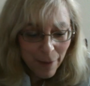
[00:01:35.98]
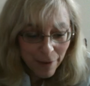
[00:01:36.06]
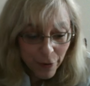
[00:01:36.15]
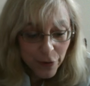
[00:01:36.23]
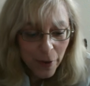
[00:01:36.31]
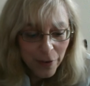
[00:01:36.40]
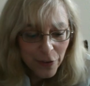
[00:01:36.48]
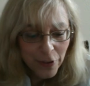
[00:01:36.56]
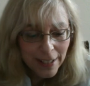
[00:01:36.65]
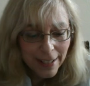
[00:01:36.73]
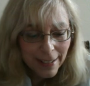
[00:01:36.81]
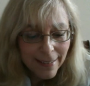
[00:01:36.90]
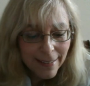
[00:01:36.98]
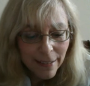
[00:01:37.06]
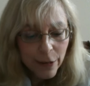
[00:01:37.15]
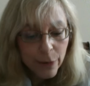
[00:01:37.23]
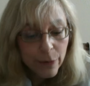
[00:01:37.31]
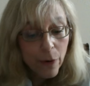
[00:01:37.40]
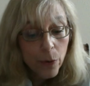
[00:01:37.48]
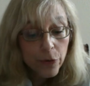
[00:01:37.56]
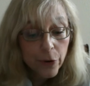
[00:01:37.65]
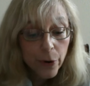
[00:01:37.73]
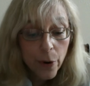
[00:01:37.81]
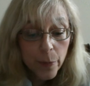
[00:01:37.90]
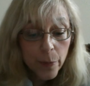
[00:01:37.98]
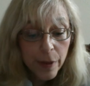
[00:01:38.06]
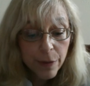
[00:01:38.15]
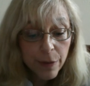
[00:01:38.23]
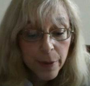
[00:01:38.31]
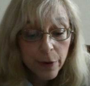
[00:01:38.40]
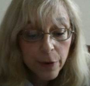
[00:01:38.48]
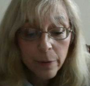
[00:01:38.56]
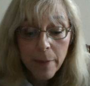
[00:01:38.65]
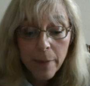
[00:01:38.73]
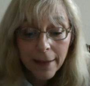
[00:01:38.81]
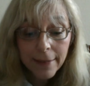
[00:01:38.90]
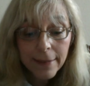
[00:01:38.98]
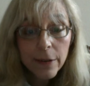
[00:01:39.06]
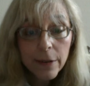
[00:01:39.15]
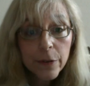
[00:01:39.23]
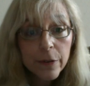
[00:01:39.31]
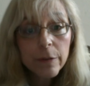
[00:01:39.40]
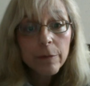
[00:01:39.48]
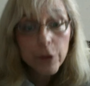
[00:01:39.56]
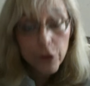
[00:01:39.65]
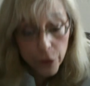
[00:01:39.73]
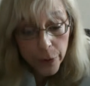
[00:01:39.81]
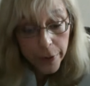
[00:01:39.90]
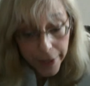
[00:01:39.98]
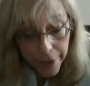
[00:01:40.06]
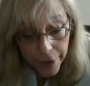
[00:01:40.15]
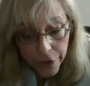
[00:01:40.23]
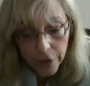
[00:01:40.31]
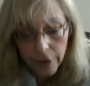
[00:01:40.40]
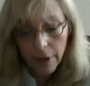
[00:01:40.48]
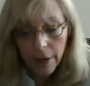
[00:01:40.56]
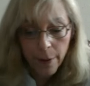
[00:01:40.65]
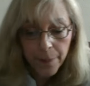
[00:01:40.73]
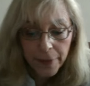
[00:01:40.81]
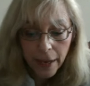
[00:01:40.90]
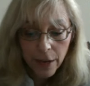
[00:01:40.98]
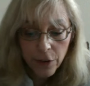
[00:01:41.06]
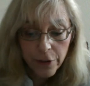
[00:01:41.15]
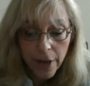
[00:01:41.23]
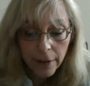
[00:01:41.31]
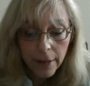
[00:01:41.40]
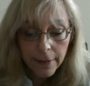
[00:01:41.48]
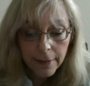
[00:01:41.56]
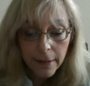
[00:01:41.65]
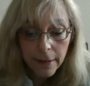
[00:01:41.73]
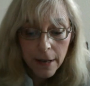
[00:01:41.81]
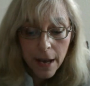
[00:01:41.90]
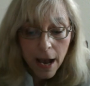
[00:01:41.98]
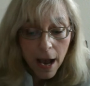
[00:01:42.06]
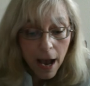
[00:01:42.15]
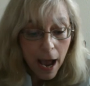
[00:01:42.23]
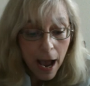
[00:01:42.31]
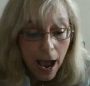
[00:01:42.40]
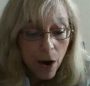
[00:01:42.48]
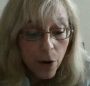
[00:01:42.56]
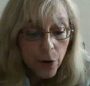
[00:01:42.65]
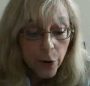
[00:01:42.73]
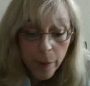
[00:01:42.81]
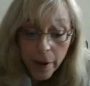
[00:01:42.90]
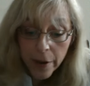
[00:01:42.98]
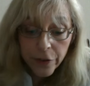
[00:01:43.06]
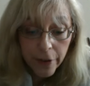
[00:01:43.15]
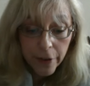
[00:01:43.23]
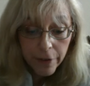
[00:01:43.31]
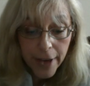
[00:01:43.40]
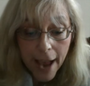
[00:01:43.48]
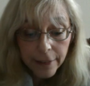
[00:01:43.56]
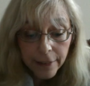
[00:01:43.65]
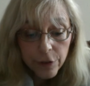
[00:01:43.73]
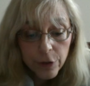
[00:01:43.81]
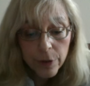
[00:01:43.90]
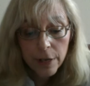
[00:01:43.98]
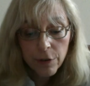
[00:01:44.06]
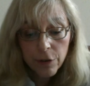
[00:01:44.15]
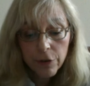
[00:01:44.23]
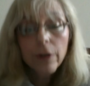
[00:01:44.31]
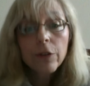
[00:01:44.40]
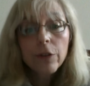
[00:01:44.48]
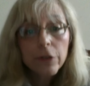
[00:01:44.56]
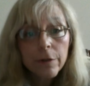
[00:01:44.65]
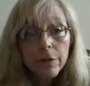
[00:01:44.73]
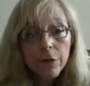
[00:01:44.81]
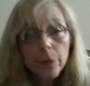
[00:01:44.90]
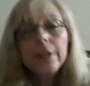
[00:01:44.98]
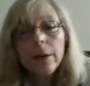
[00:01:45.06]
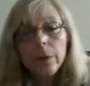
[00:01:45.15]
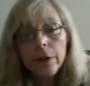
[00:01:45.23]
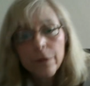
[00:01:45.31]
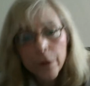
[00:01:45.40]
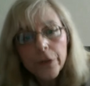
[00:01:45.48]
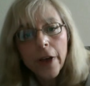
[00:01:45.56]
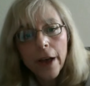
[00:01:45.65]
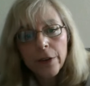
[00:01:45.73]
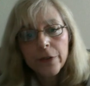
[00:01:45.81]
first question is, you've owned your OP300 Maxio system for 2 years. Can you tell us how your patients have reacted to the introduction of 3D when you first got your